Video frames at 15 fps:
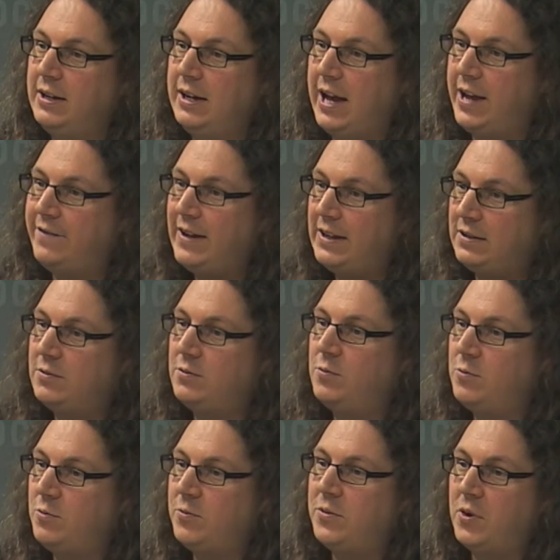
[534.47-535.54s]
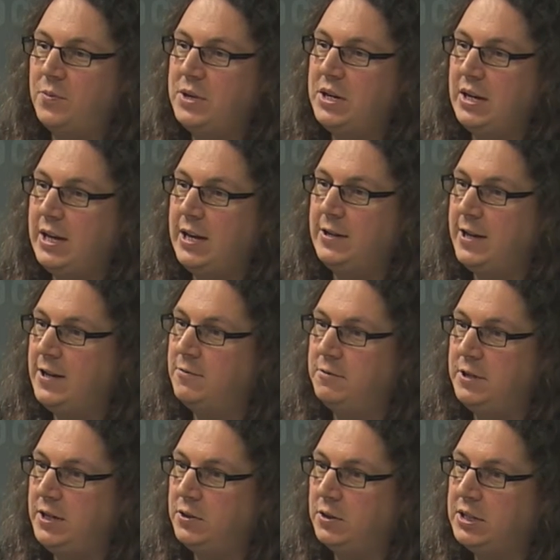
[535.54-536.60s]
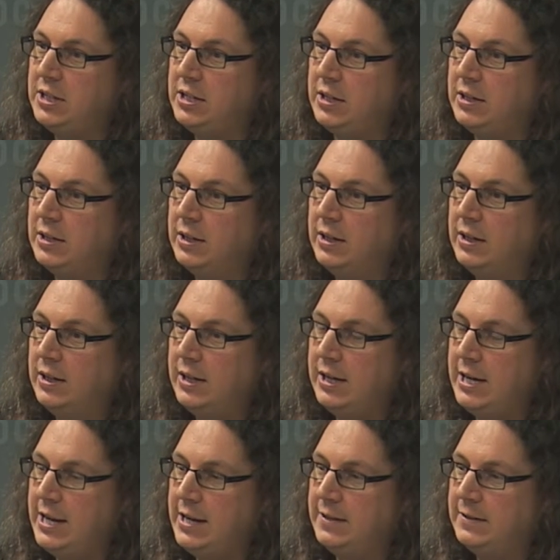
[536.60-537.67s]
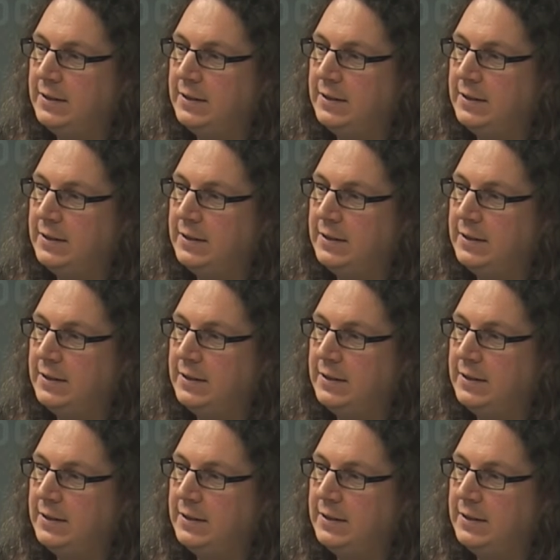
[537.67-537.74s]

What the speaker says: And that's, for me, it really the key. The